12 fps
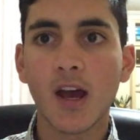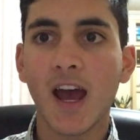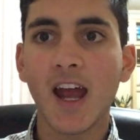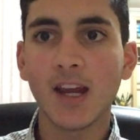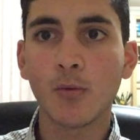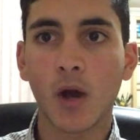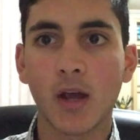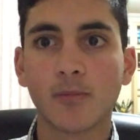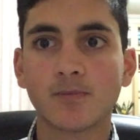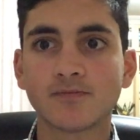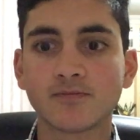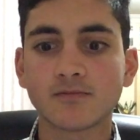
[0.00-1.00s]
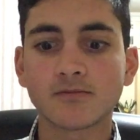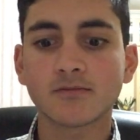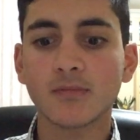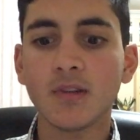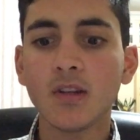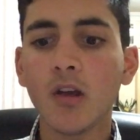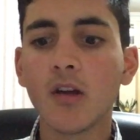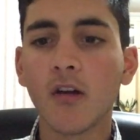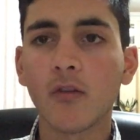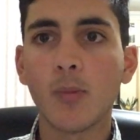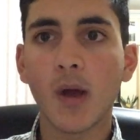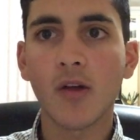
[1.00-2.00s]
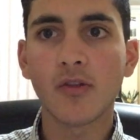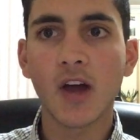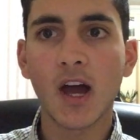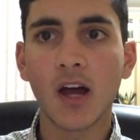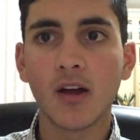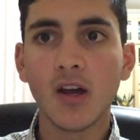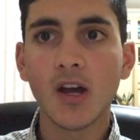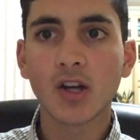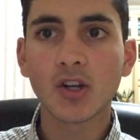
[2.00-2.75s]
Anyway, enough about that.